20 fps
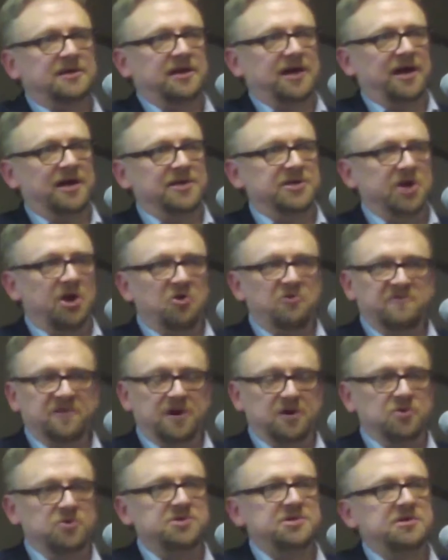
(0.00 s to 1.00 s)
uh, no
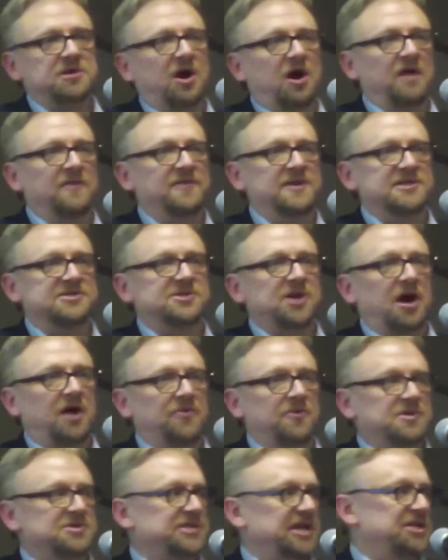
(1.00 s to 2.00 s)
vote on this
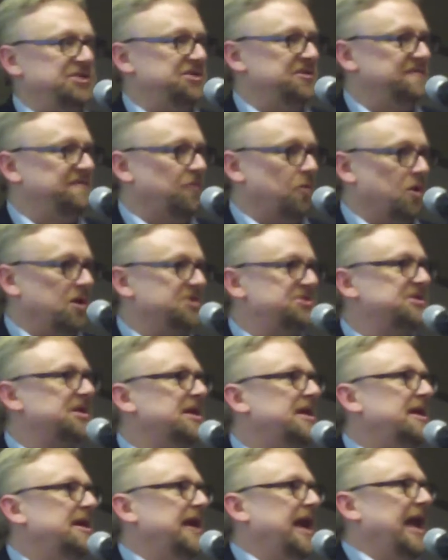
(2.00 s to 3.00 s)
authorization of force,
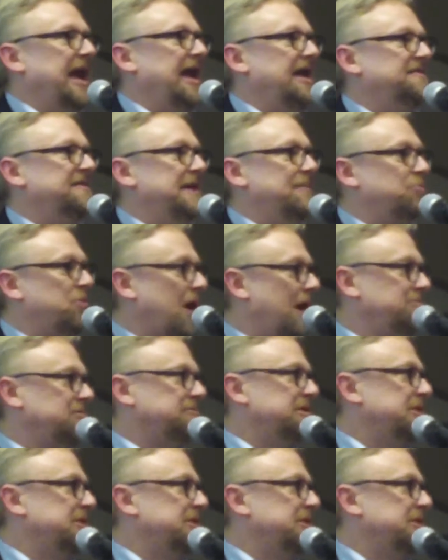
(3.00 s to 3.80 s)
and they probably